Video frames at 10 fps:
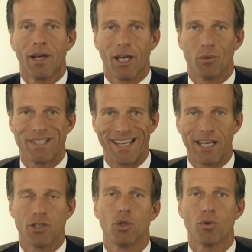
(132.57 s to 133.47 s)
it would take
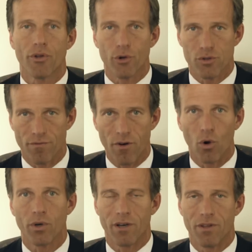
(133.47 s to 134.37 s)
a two-thirds
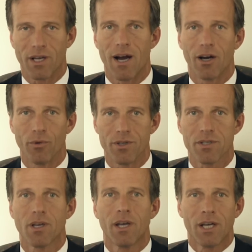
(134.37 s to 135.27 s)
vote of the
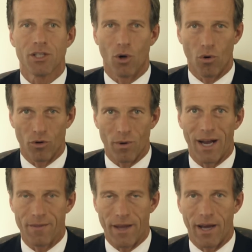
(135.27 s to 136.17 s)
Congress to
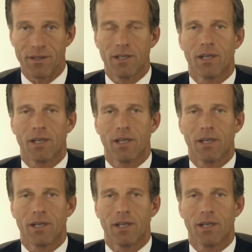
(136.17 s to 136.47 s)
override that.